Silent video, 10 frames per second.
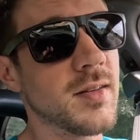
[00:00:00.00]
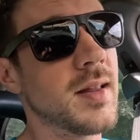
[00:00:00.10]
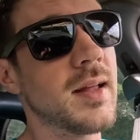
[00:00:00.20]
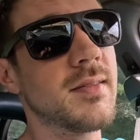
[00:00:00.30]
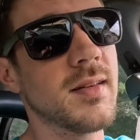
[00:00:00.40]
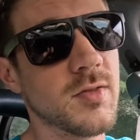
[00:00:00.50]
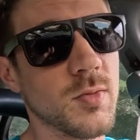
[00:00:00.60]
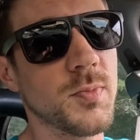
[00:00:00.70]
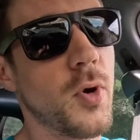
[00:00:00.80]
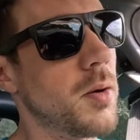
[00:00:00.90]
So that sensor
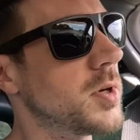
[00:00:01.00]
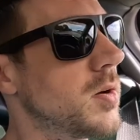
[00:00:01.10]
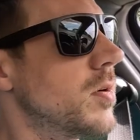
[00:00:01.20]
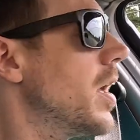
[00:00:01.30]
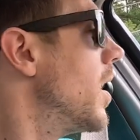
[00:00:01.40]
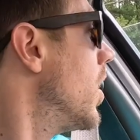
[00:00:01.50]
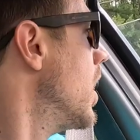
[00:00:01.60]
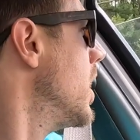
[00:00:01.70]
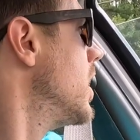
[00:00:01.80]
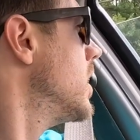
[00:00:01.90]
was probably going out.
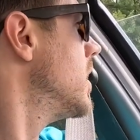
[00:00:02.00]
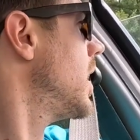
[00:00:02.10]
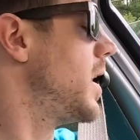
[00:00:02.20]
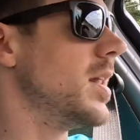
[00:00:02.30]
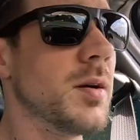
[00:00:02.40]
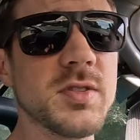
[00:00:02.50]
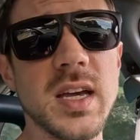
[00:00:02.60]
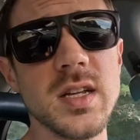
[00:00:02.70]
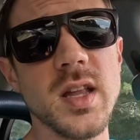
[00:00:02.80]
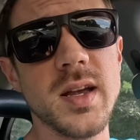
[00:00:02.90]
And then I was
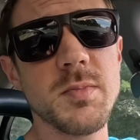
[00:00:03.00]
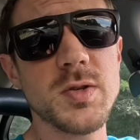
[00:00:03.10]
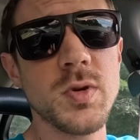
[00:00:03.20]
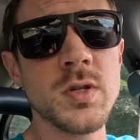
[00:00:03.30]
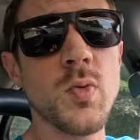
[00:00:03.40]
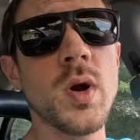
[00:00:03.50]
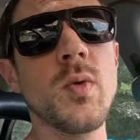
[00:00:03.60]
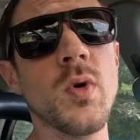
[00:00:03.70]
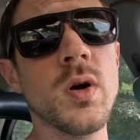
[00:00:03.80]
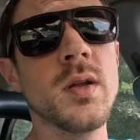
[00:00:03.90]
getting like between
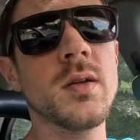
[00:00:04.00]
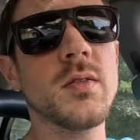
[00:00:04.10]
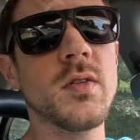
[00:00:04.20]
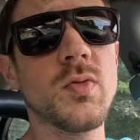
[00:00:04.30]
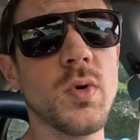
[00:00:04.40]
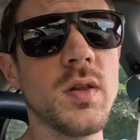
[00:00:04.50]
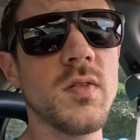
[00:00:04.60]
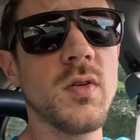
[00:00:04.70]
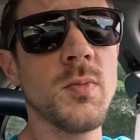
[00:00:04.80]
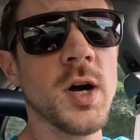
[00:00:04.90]
21 to
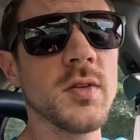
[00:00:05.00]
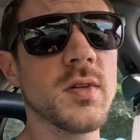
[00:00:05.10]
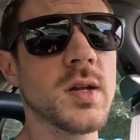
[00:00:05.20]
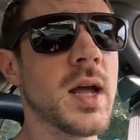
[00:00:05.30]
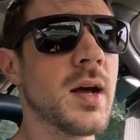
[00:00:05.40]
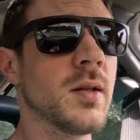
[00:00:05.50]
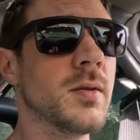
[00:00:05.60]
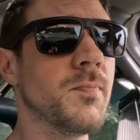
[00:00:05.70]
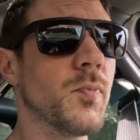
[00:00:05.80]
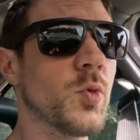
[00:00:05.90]
22 miles to the
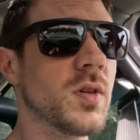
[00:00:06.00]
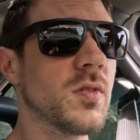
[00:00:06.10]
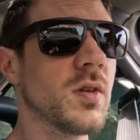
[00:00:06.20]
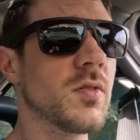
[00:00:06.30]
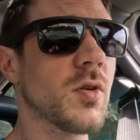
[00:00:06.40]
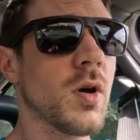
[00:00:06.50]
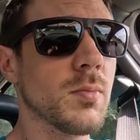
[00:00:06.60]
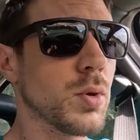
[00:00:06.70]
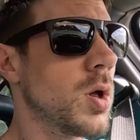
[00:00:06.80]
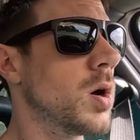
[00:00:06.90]
gallon with the sensor
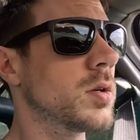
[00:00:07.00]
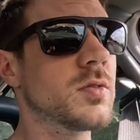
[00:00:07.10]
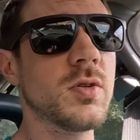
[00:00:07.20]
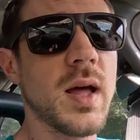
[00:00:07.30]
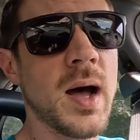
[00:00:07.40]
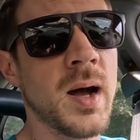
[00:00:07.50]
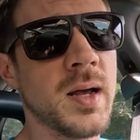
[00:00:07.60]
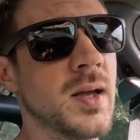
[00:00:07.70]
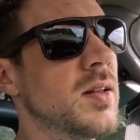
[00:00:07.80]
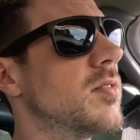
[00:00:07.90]
unplugged to the high
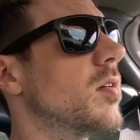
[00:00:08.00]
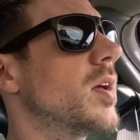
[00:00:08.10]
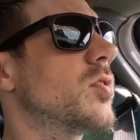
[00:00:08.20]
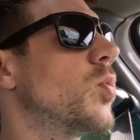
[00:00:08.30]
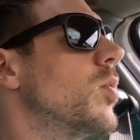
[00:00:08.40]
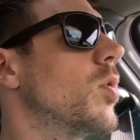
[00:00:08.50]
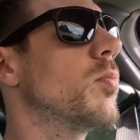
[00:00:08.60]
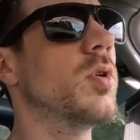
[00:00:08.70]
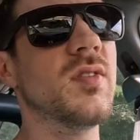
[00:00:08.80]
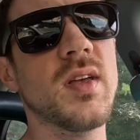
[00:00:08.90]
end. So like
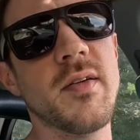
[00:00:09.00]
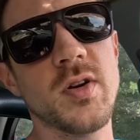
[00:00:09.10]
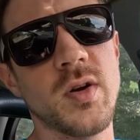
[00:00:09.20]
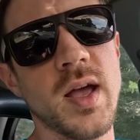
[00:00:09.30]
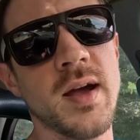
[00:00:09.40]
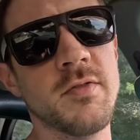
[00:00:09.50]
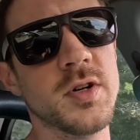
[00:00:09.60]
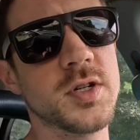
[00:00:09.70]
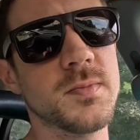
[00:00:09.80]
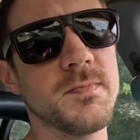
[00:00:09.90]
21.7 on
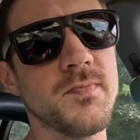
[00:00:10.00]
average.